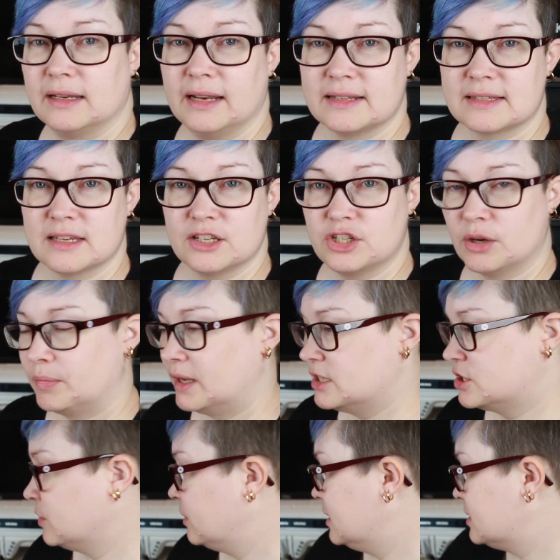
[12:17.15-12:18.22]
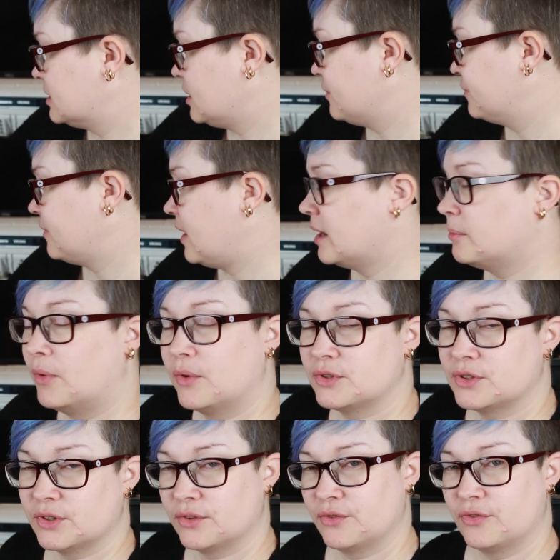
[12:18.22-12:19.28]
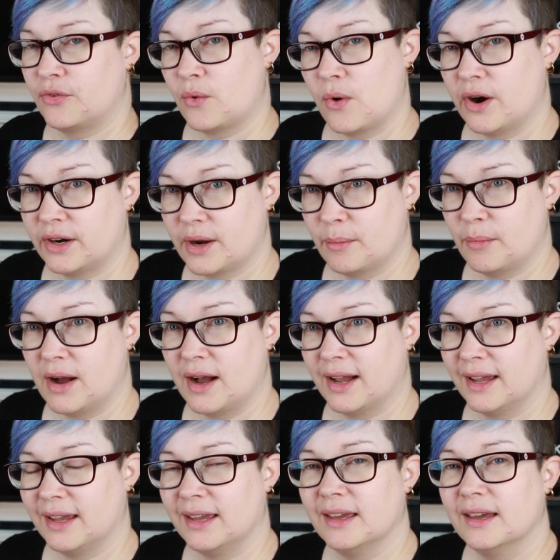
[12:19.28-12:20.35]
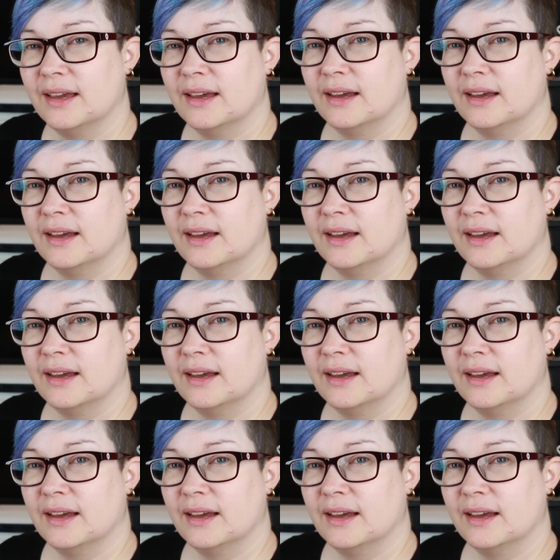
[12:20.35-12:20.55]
let's jump into the stuff I bought for my